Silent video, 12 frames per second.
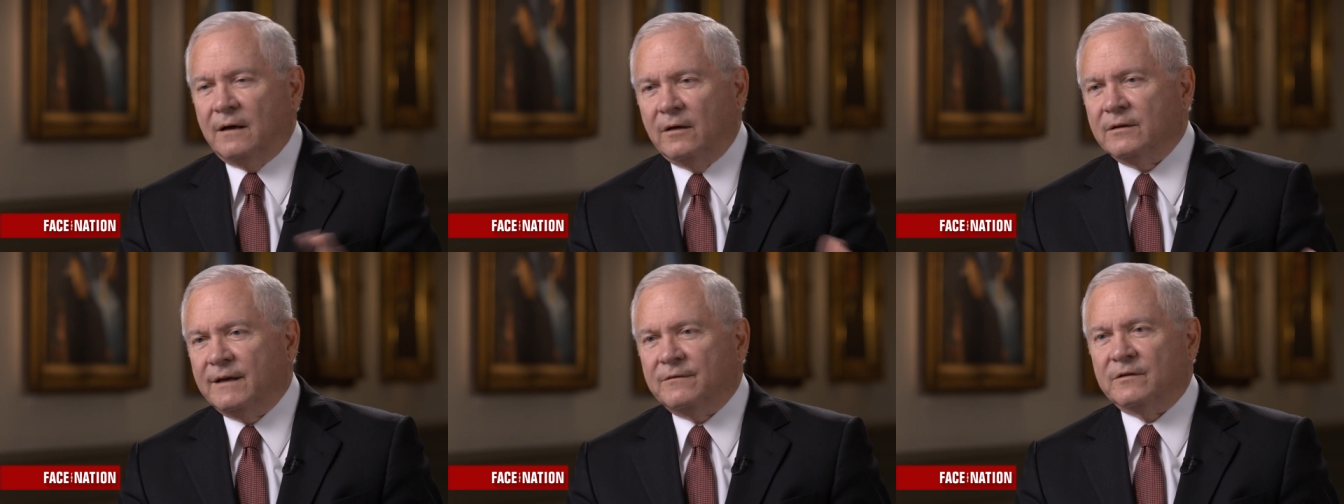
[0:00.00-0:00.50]

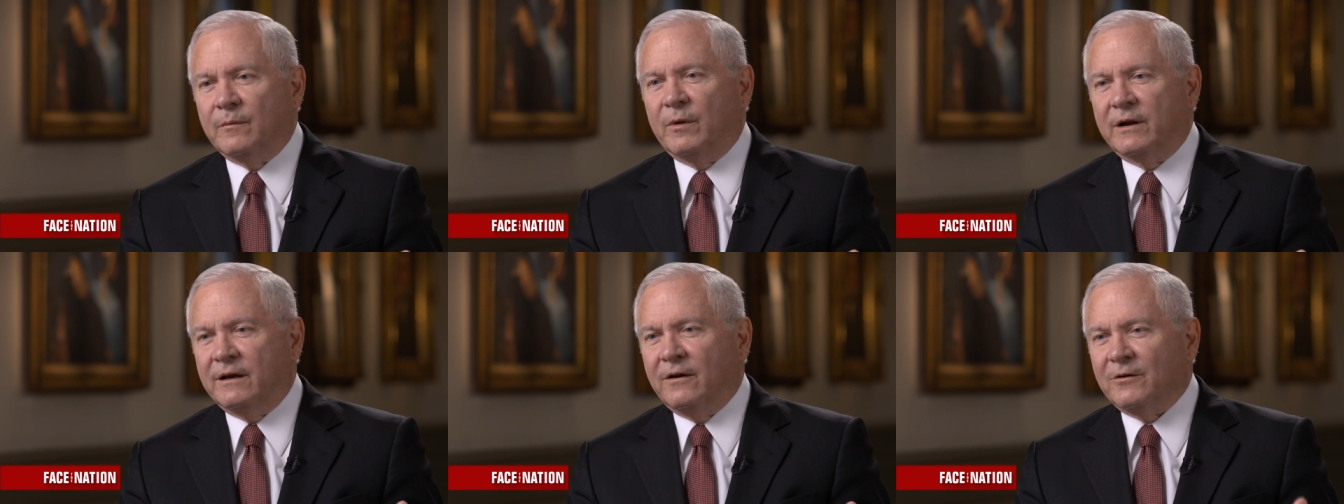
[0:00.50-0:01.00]
I'll leave
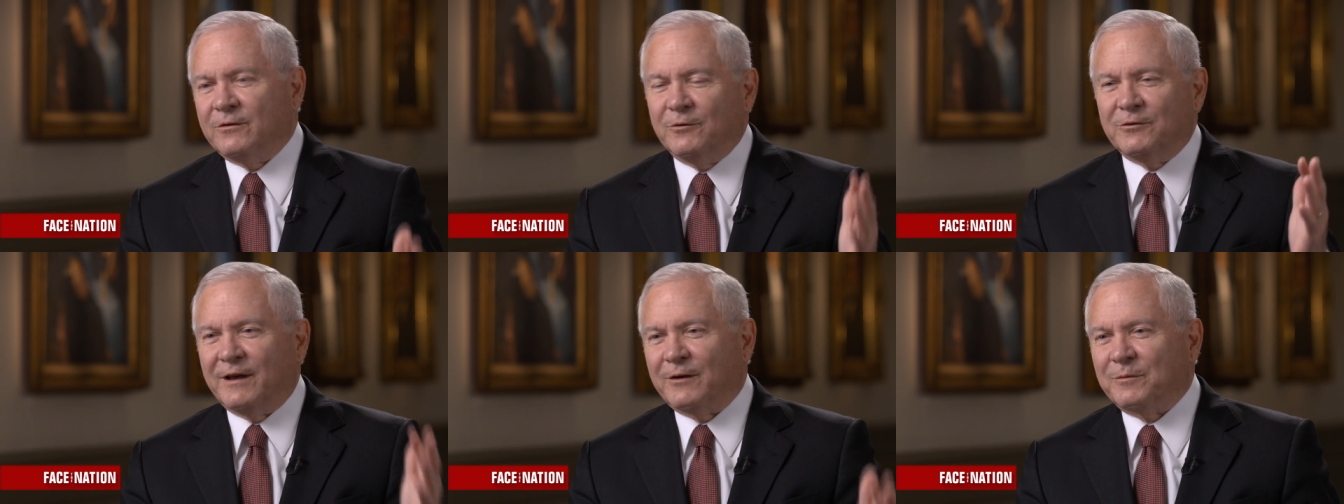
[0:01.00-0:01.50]
somebody else
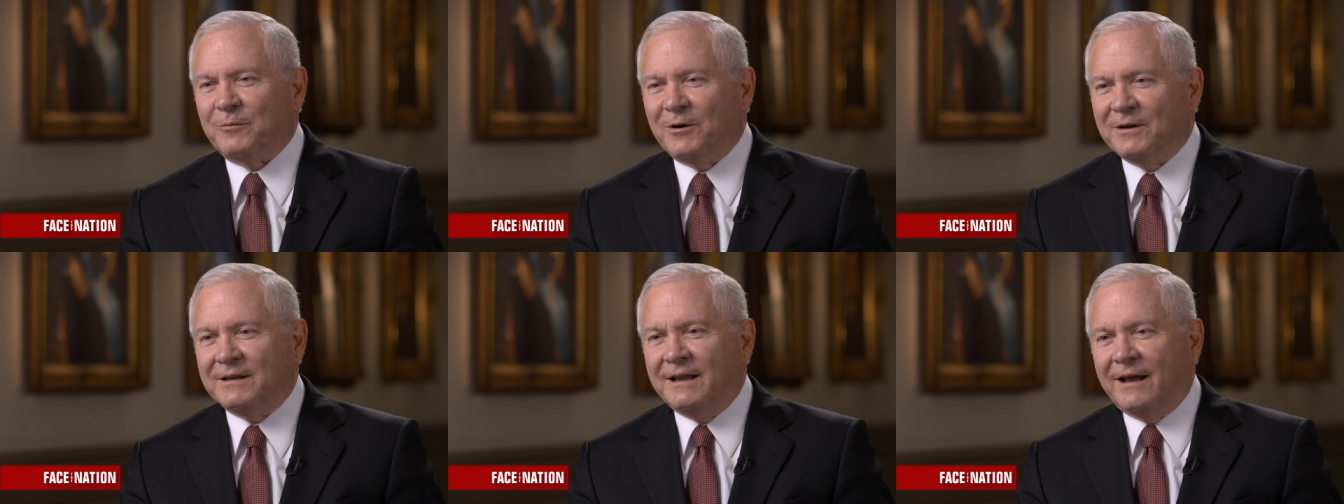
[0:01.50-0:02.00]
who's
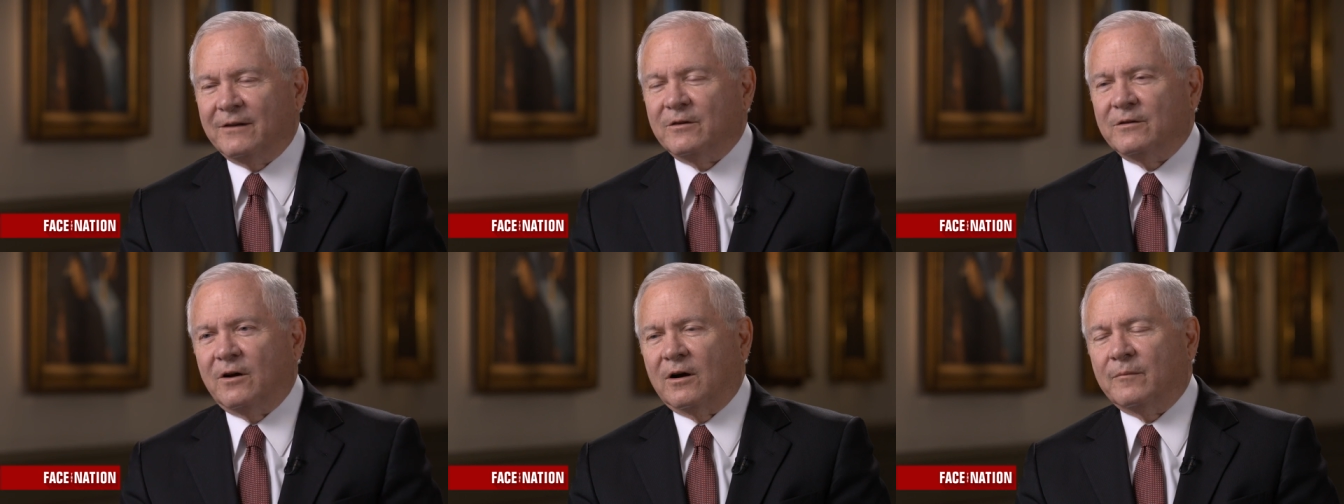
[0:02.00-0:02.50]
expert in that
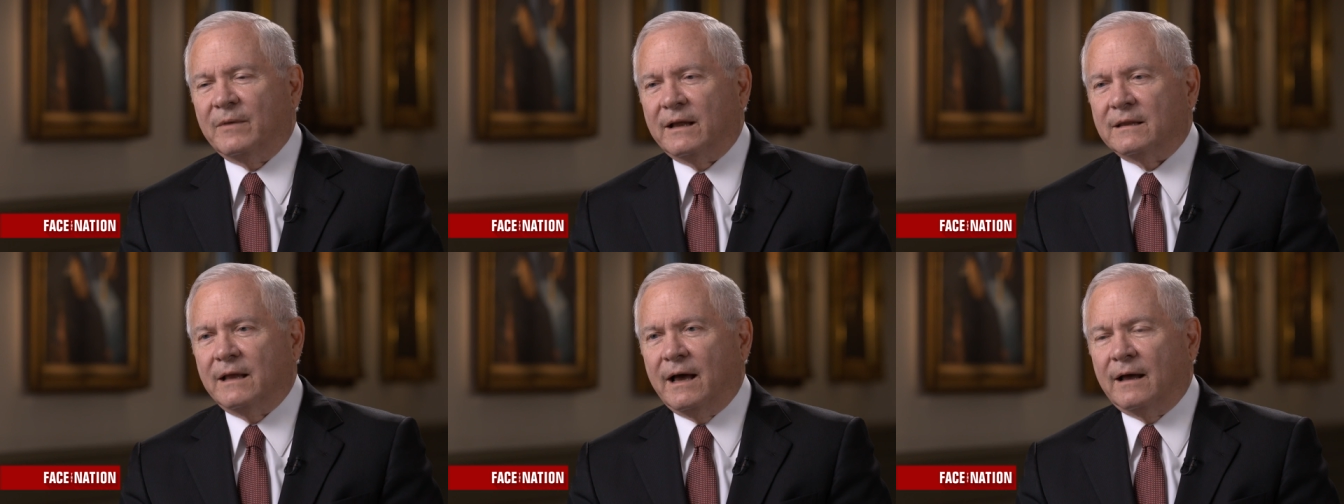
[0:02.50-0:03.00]
to talk
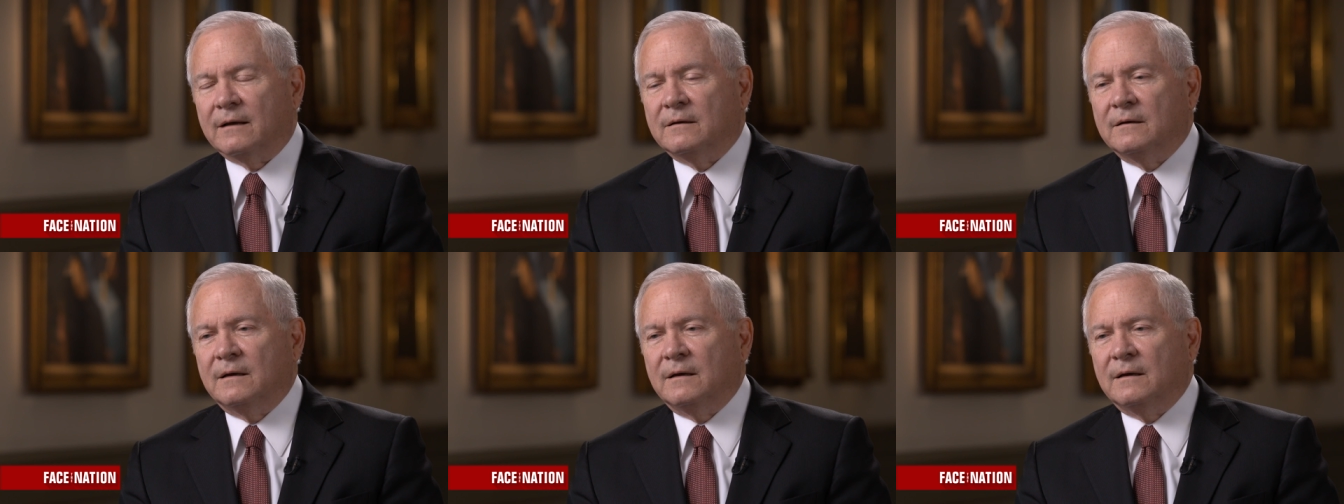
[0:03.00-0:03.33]
about that.